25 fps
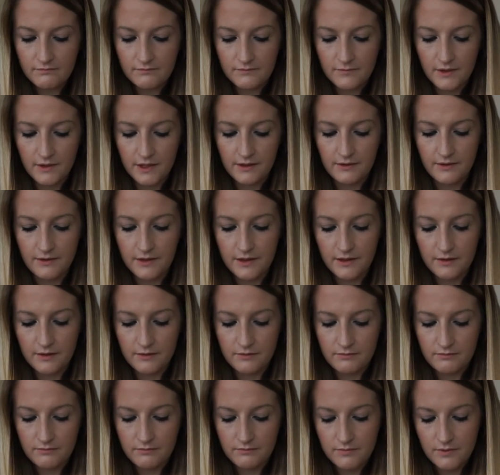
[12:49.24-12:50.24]
I don't know,
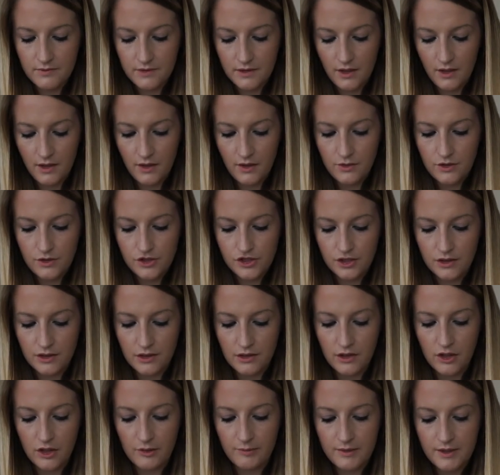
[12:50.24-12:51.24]
Ocean
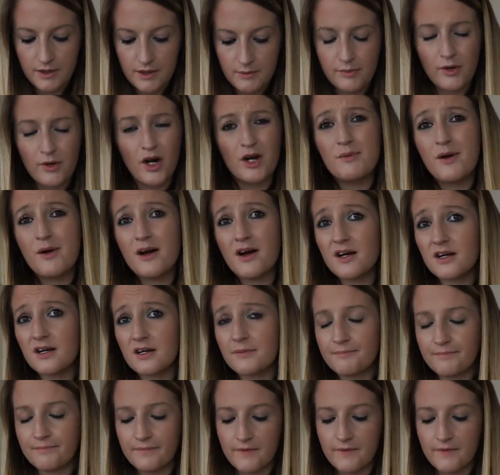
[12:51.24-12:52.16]
Club, Primark.